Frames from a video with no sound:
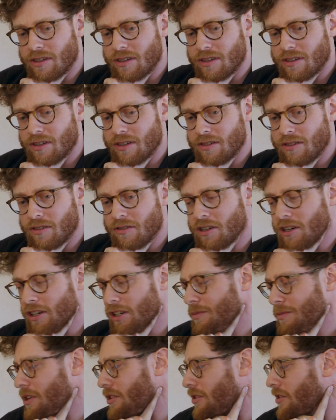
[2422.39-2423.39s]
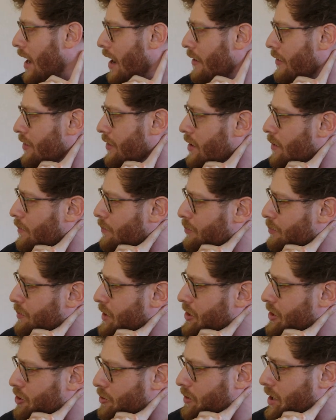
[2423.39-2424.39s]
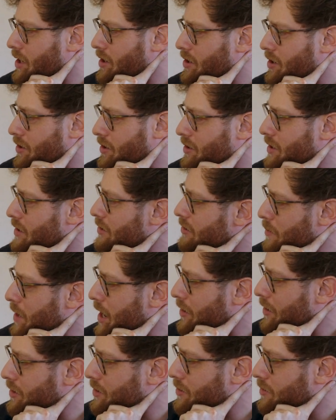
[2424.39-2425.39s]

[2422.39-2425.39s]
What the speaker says: you talked about having them be trained on these math